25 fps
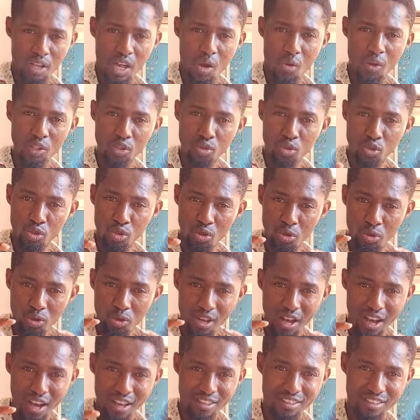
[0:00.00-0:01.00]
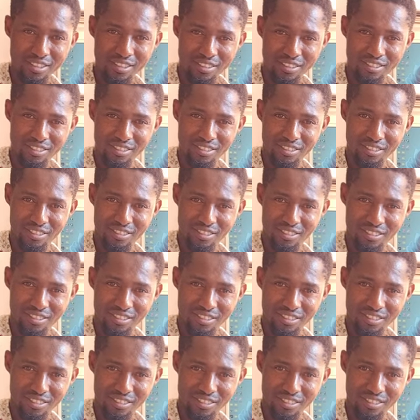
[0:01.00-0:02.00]
I want to show you guys
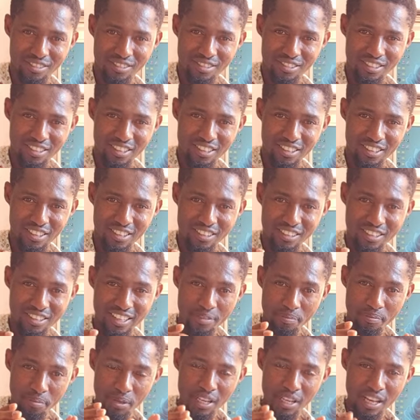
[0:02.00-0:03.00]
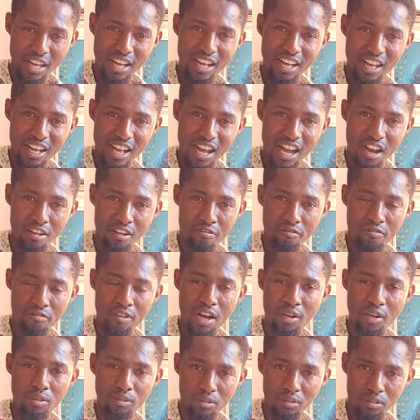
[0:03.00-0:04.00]
the speaker I have
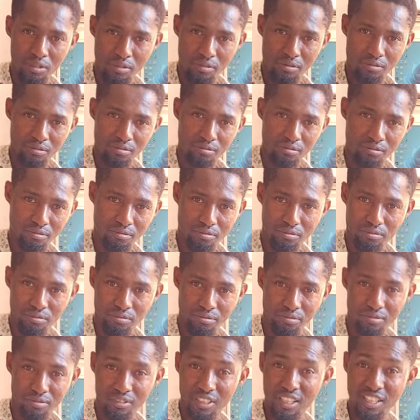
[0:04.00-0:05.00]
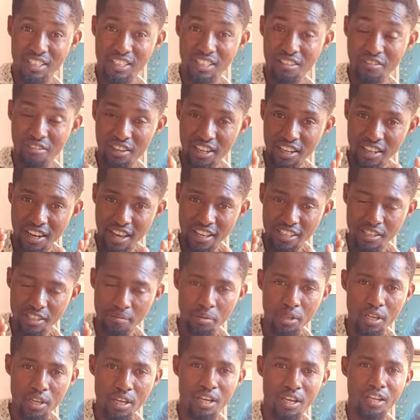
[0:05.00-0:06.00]
found. It's a very nice
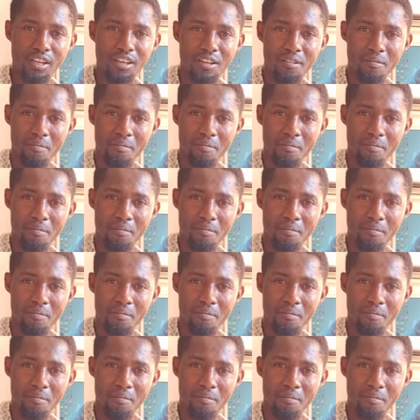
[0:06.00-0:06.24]
speaker.